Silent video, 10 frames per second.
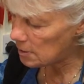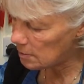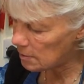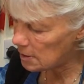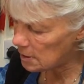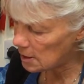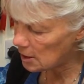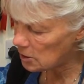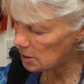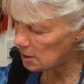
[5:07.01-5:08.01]
some
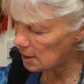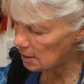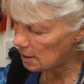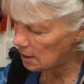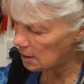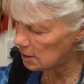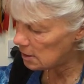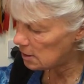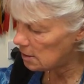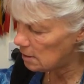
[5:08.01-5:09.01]
touches down here
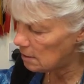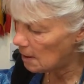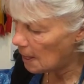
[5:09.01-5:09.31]
just to,